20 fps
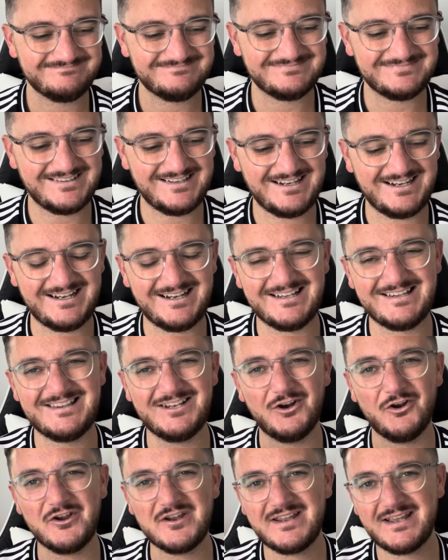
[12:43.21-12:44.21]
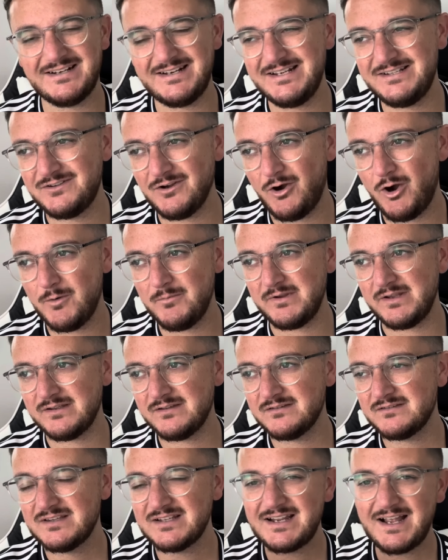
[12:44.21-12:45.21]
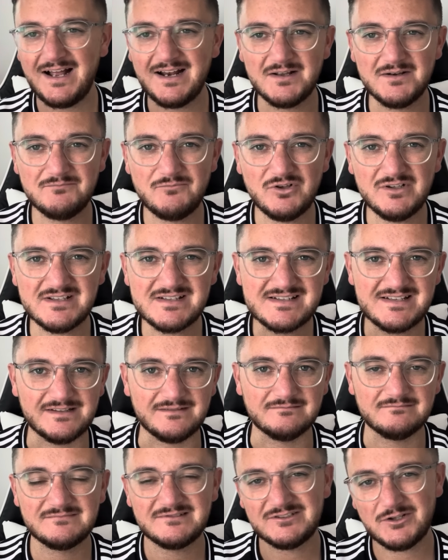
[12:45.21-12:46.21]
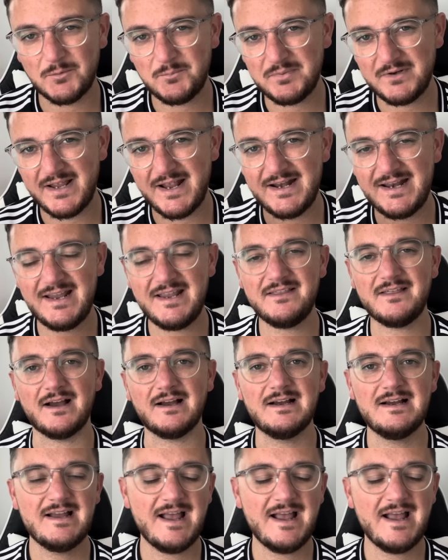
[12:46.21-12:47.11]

the Lloyd Kelly derby, the Callum Wilson, not playing either.